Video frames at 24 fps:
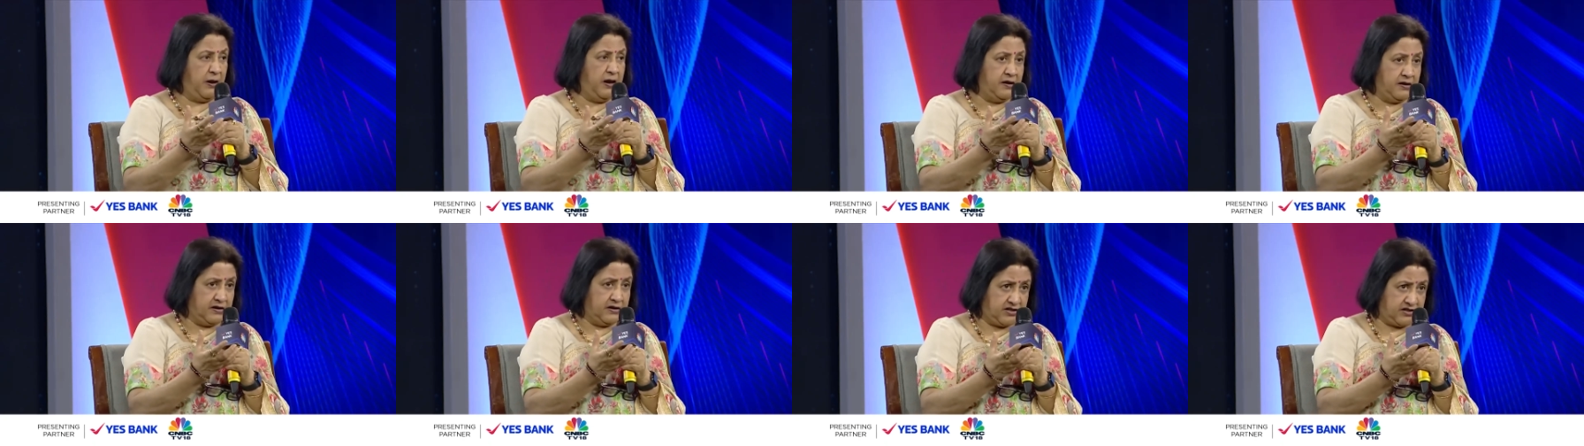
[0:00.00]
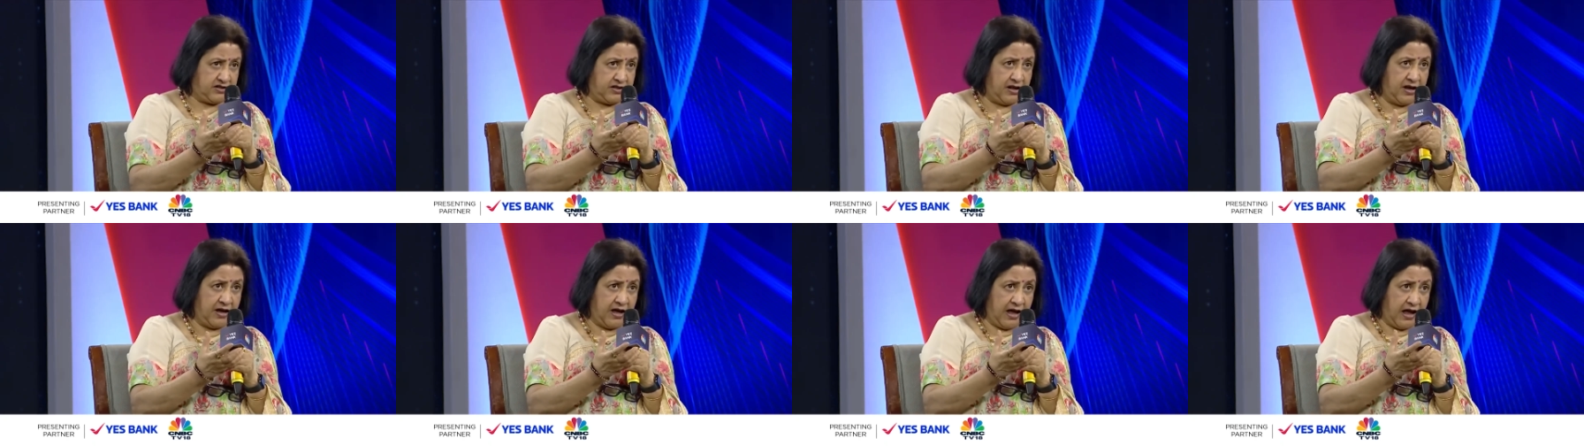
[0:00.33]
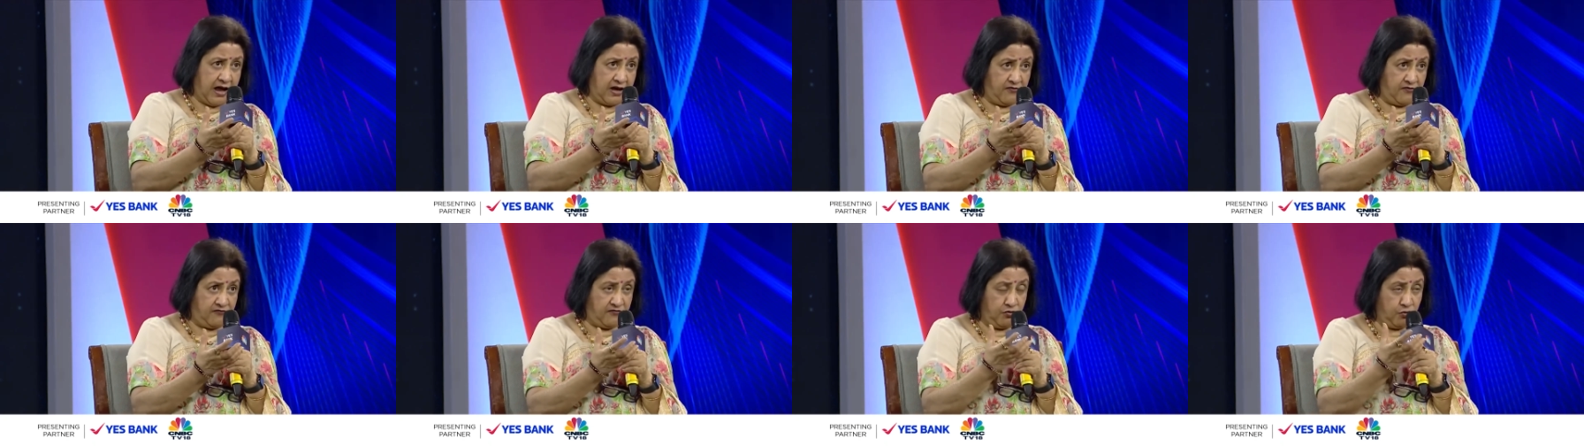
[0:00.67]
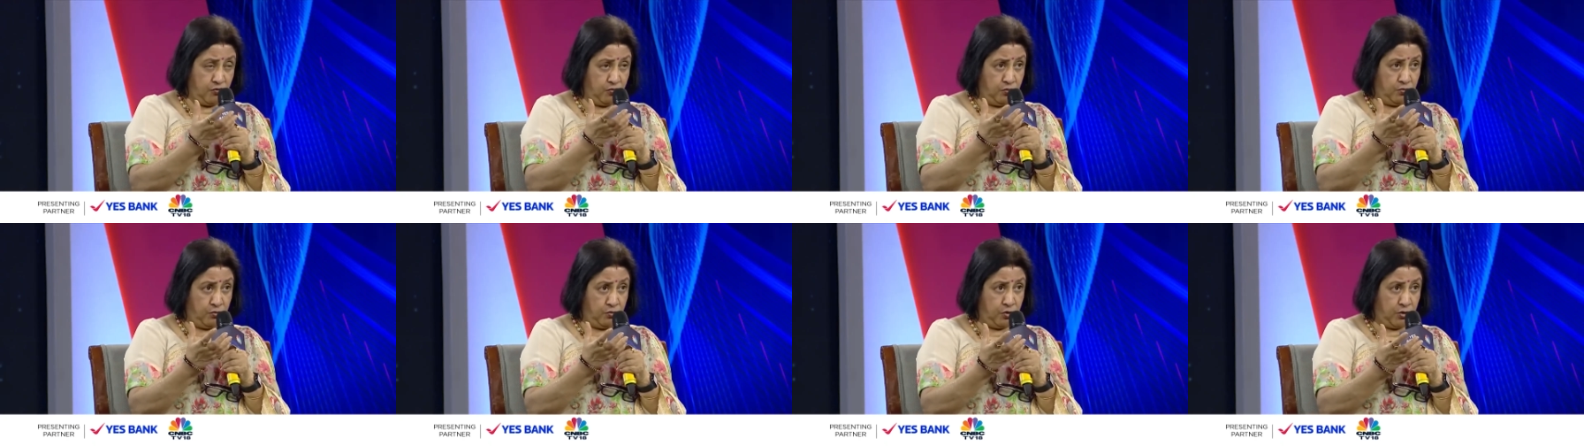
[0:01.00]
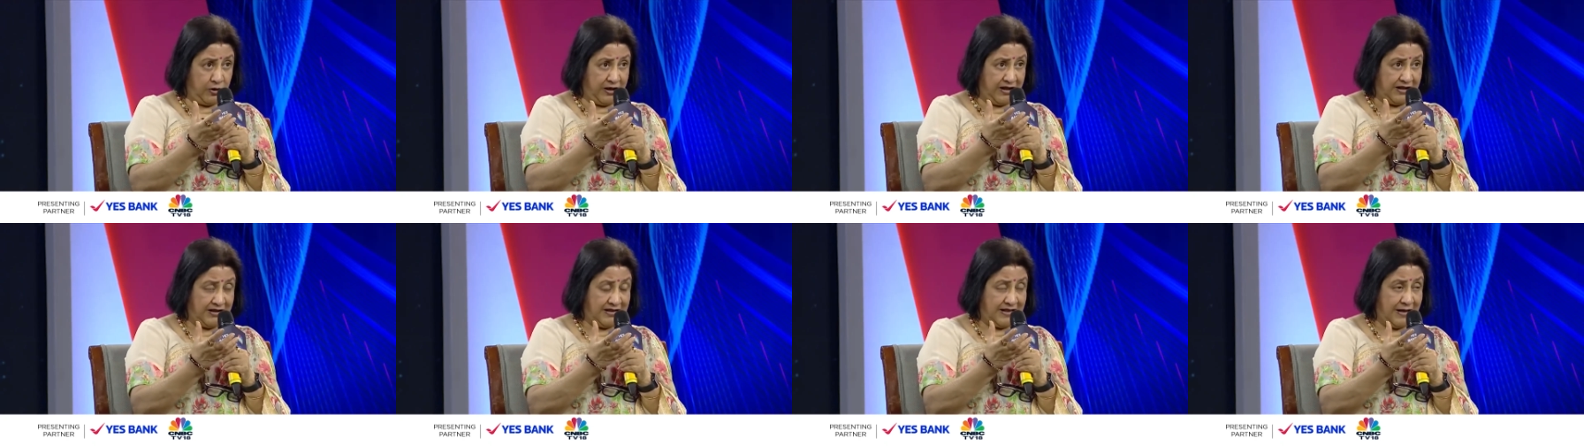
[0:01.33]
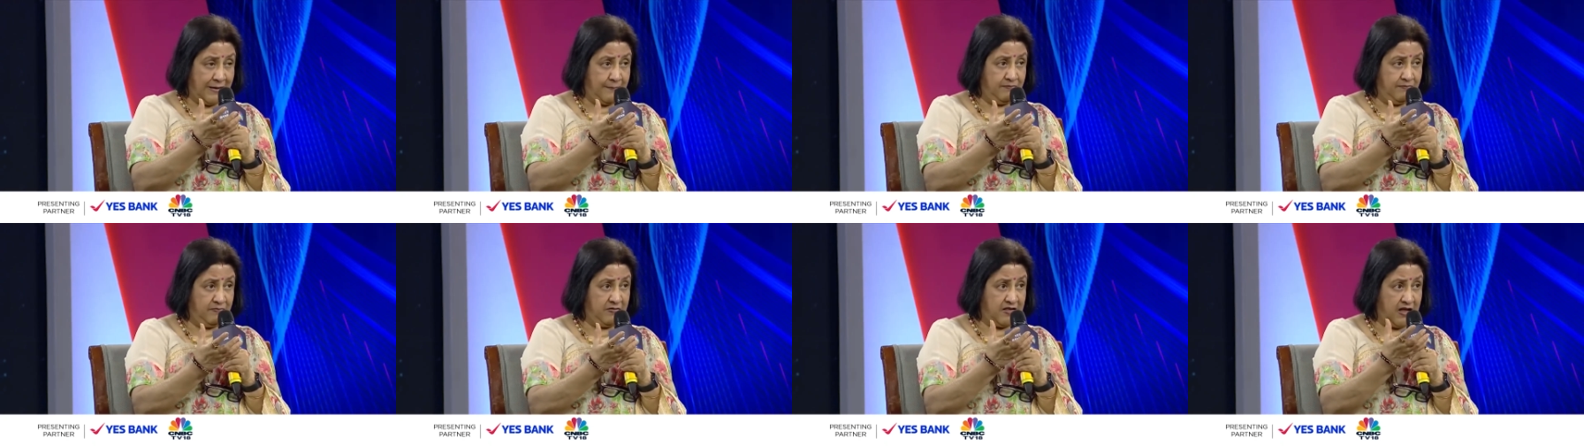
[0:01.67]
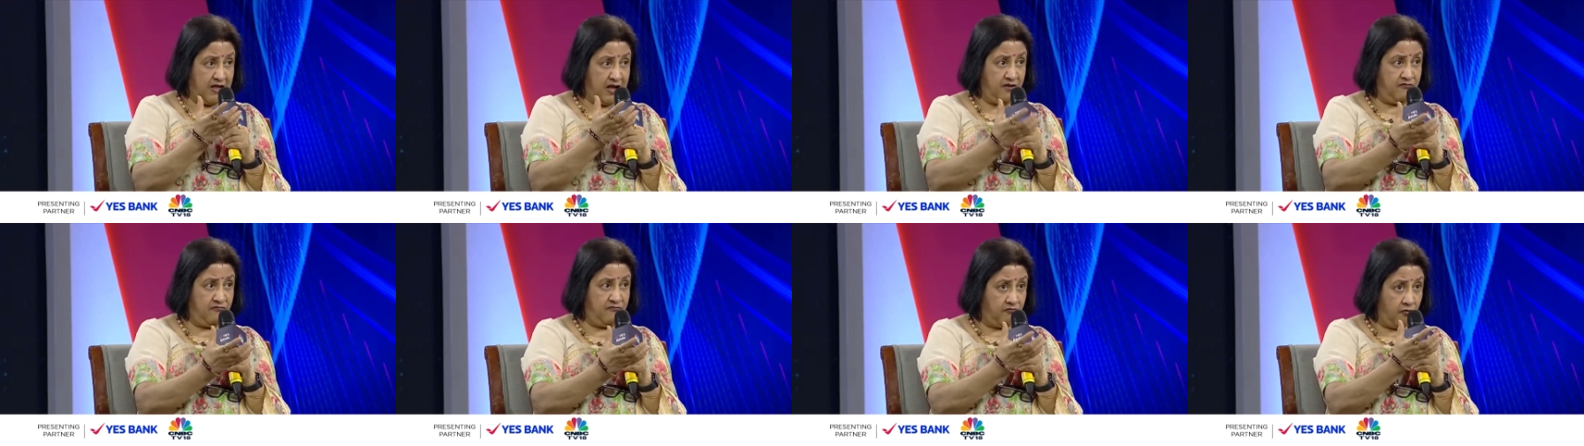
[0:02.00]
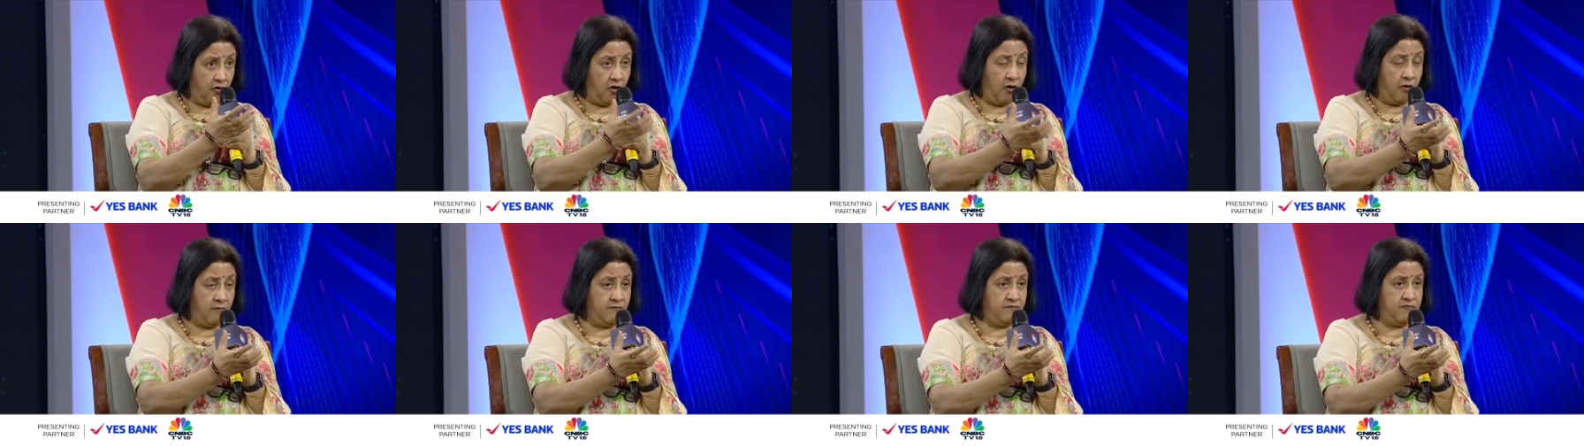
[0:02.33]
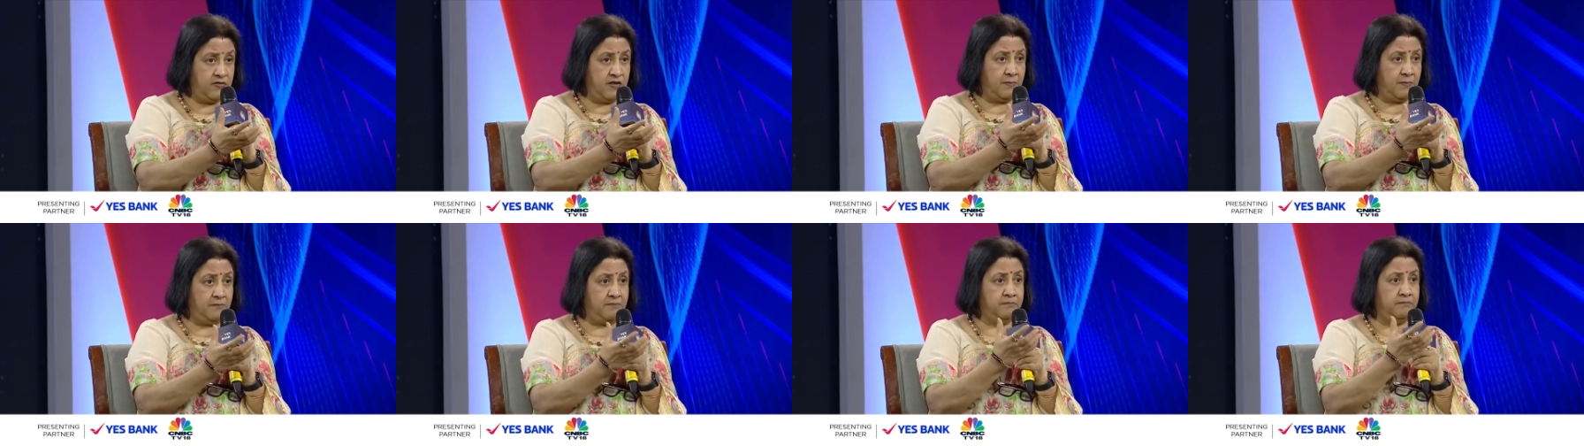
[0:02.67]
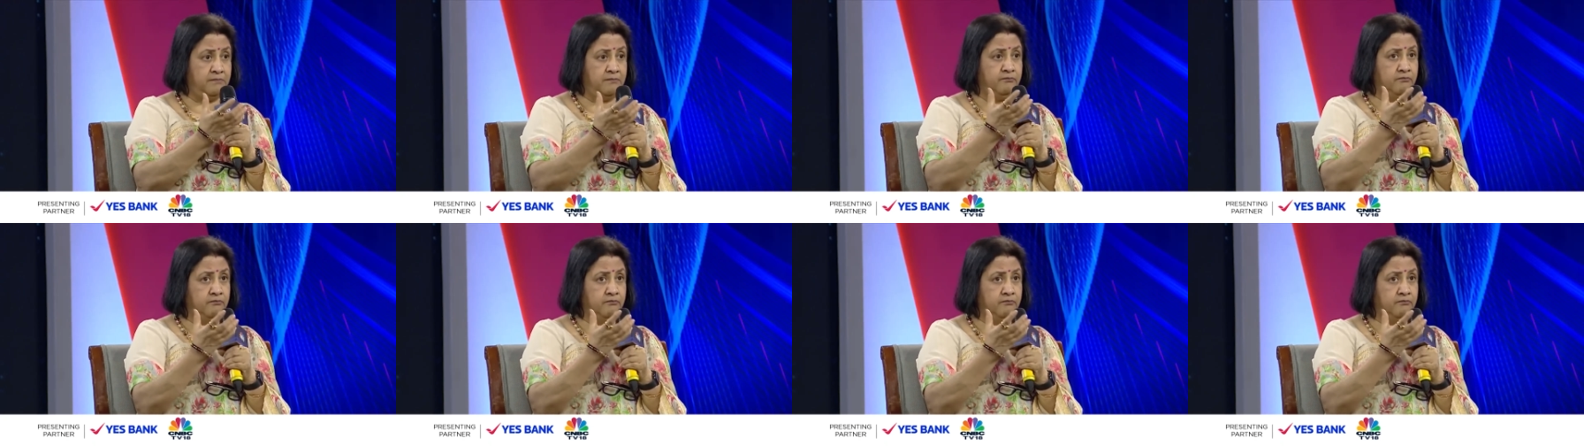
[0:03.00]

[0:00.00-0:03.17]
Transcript: pillars, and if you look at them, they form the